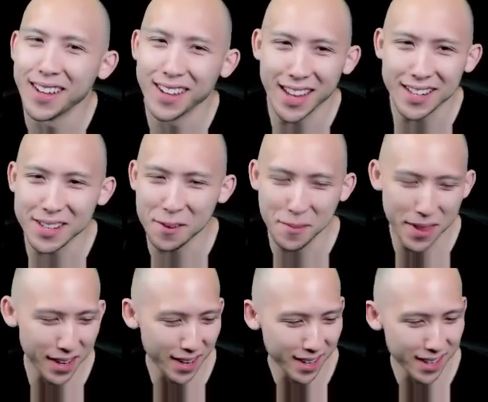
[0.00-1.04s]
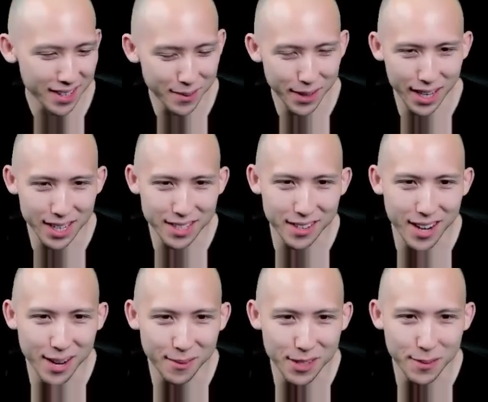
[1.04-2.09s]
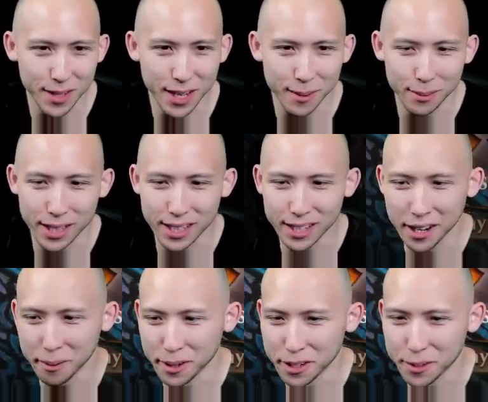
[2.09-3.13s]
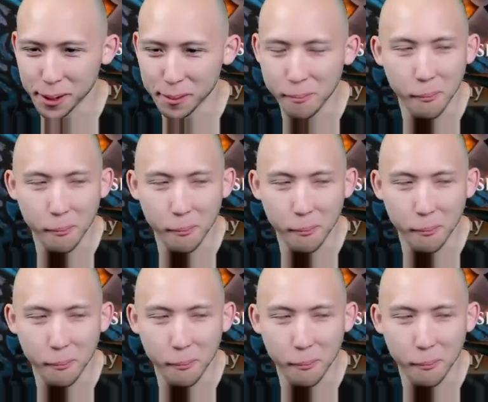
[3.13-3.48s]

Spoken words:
that's how mythic it is. I mean, I guess their hand must have been complete garbage, but...